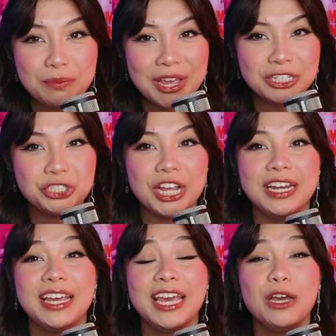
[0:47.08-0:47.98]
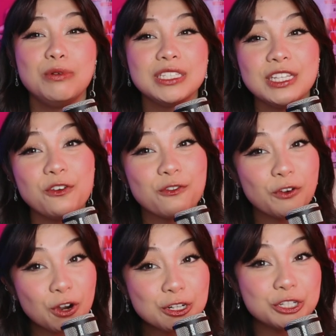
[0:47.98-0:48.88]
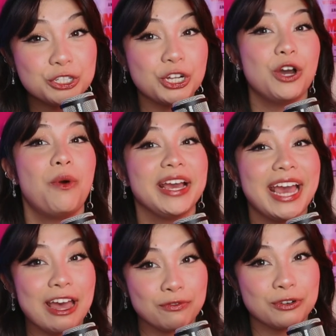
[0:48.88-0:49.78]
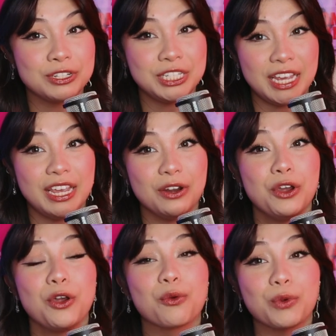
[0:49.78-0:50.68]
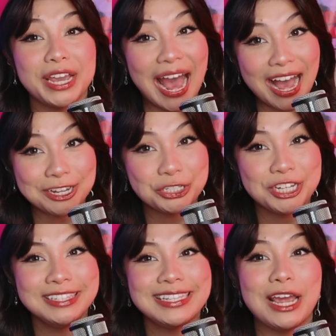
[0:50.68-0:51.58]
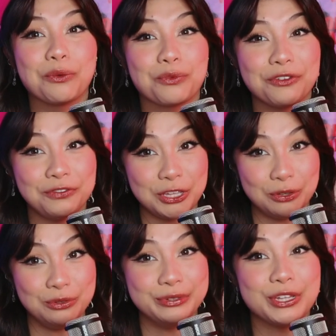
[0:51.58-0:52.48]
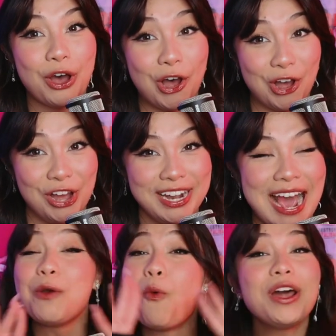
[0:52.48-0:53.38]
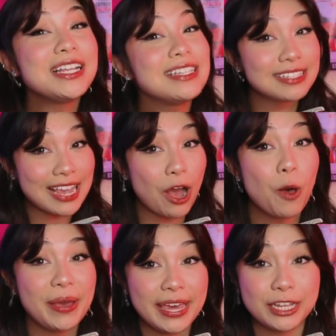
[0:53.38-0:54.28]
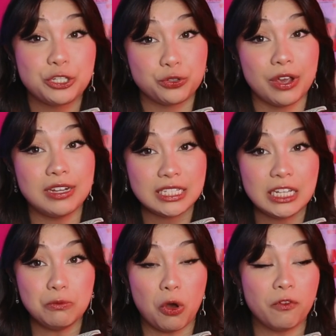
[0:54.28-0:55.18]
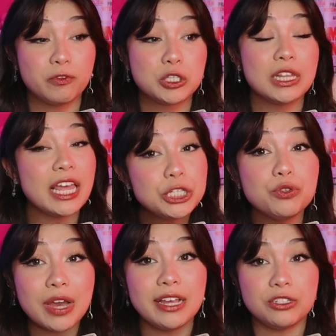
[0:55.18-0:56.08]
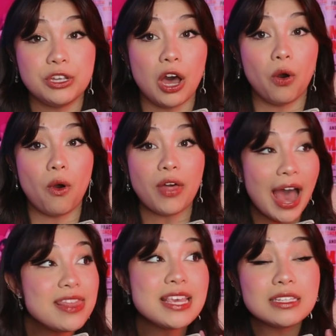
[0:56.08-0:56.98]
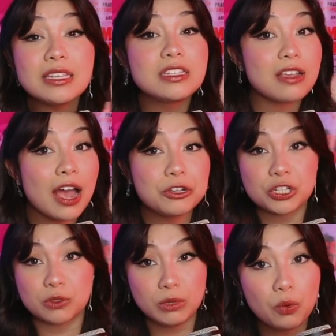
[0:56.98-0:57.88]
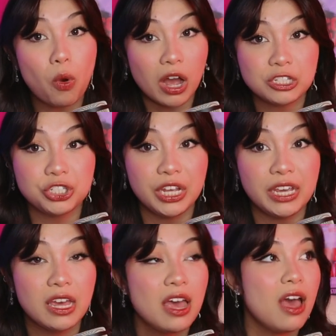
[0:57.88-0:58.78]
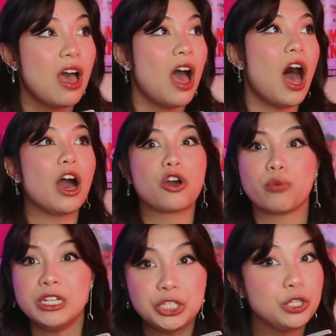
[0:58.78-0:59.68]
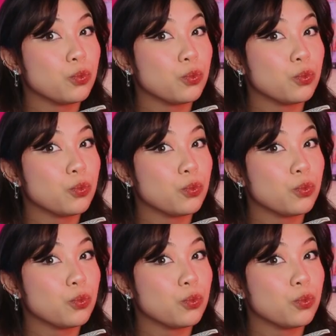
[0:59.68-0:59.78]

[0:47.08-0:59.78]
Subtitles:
to mention, it was the first show I ever did reactions and reviews on. So I wanted to say all my history on Teen Wolf to let you guys know, this is not just me watching a cringy